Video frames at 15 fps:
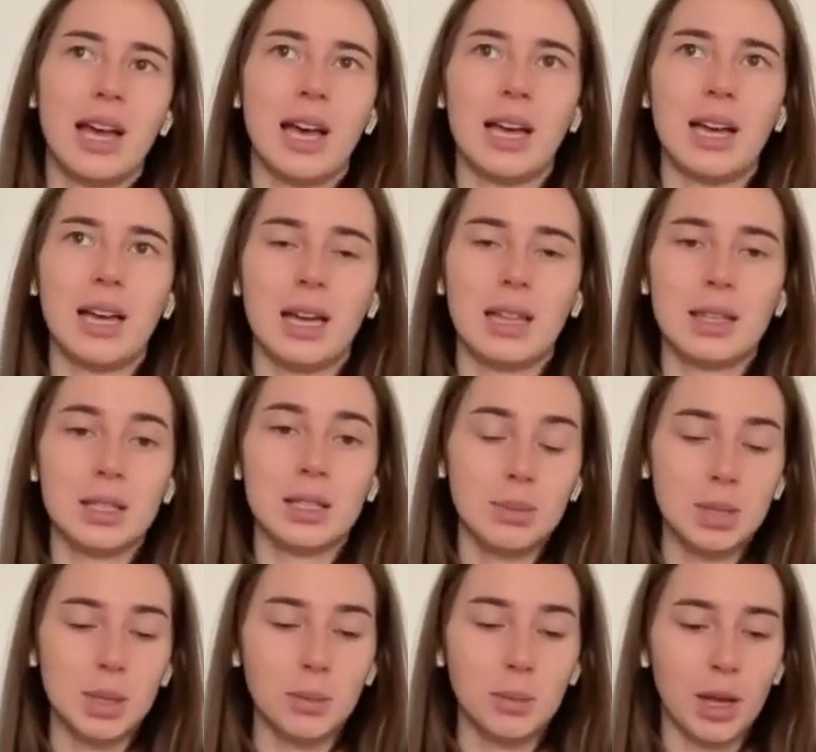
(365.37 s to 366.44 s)
At the
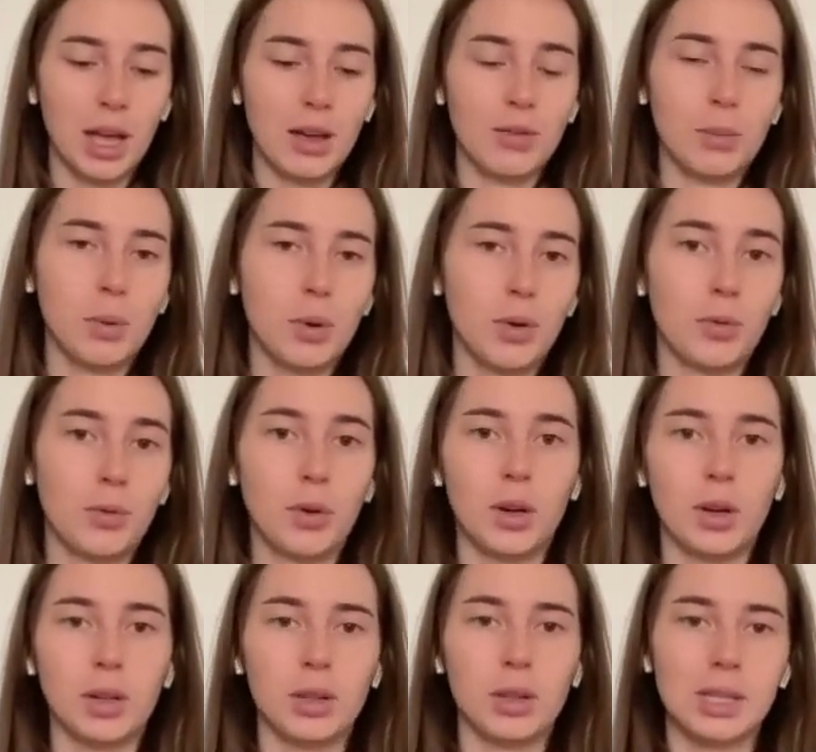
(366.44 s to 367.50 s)
same time, we have a book
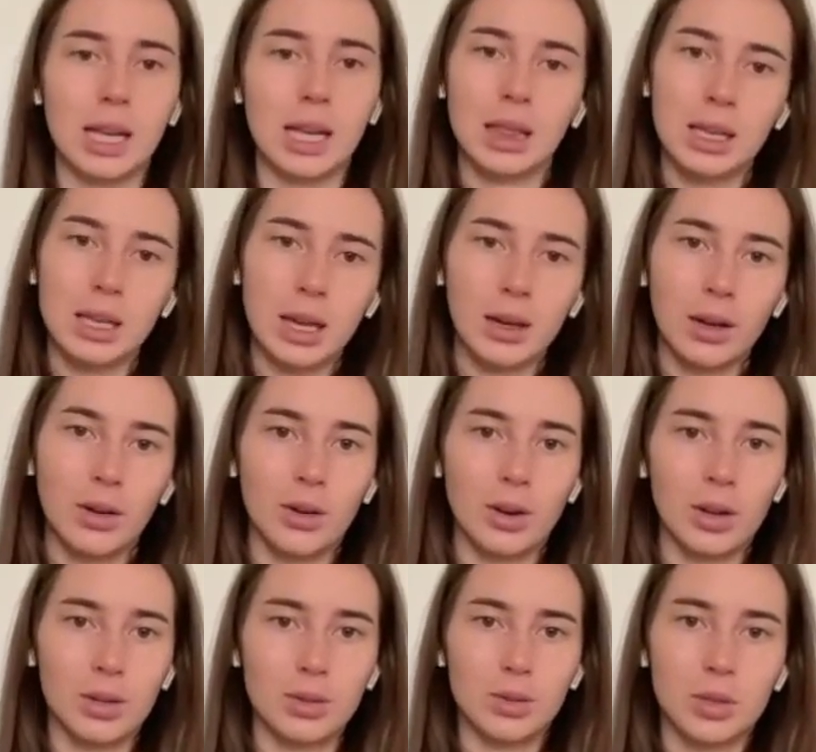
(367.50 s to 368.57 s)
for the slightly younger
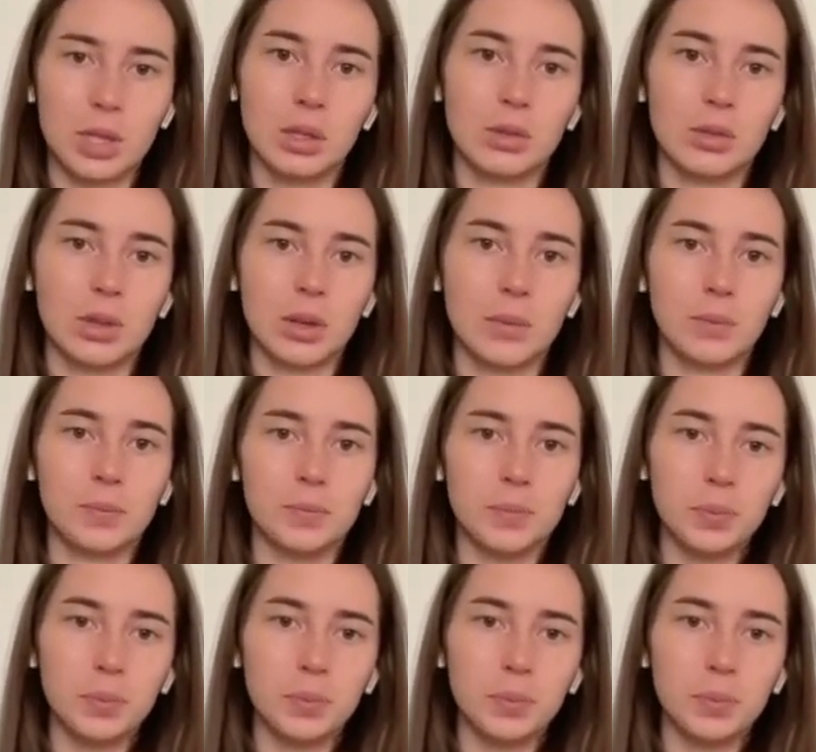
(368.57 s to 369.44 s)
audience, so children,